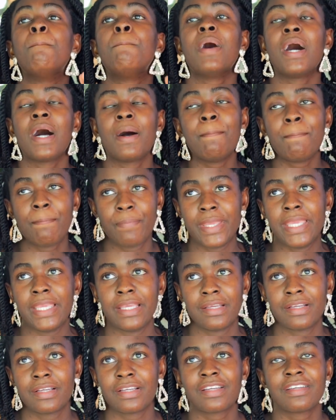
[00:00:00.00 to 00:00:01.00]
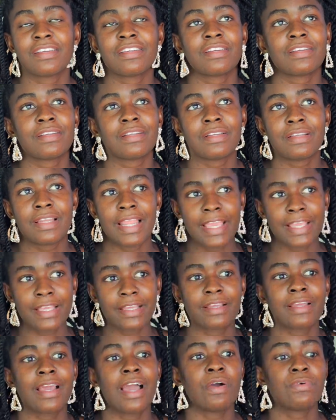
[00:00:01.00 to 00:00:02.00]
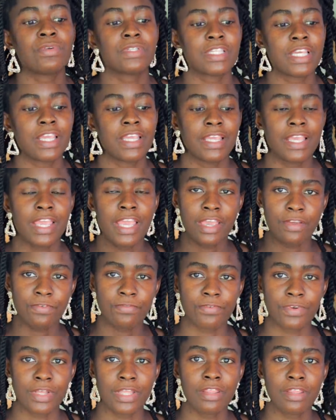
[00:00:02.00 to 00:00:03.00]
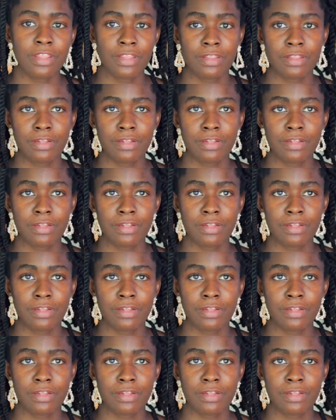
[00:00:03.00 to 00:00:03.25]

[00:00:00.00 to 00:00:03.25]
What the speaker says: pumping, like I would say every